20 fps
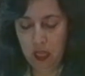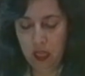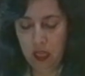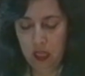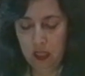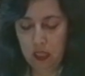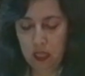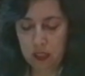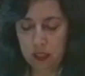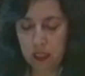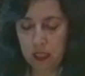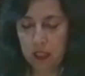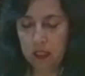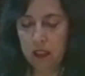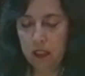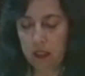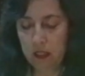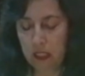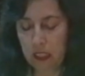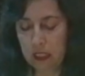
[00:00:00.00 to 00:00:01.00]
This
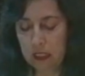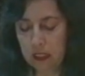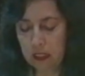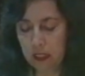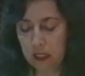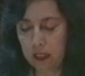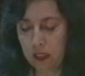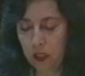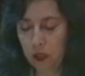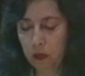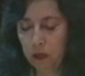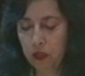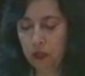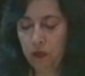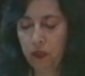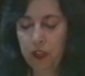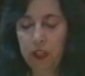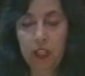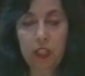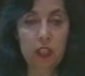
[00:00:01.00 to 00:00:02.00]
incident was
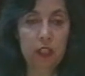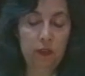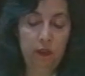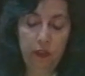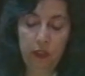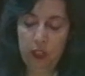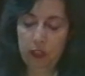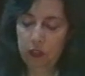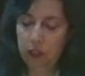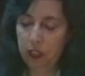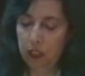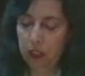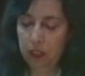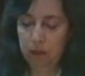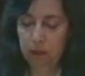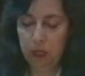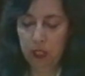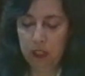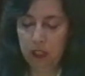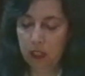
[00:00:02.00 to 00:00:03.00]
very confusing
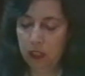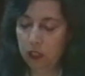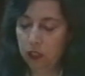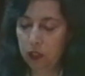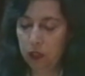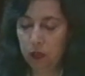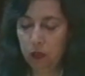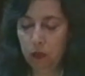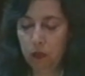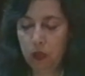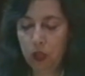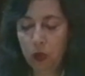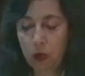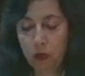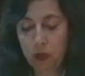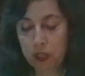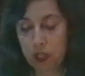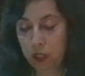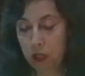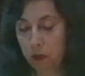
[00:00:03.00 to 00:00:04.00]
because,
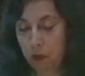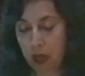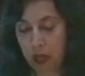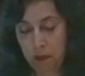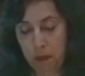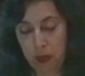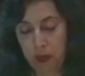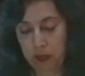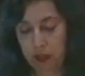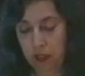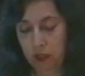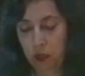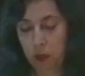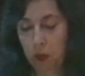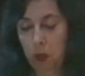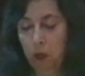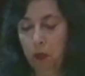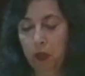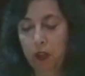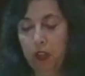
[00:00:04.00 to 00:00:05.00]
according to my parents,
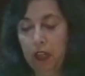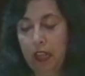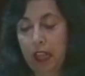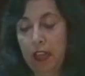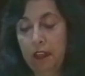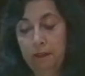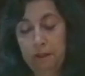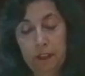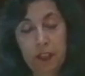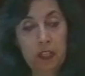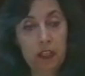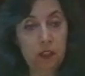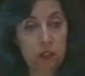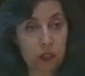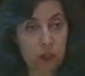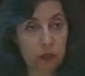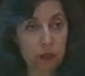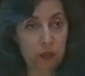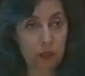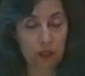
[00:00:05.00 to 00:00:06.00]
we were going to have fun in
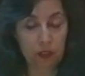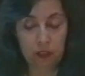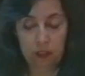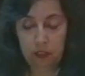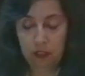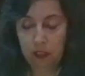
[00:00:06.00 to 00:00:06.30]
school.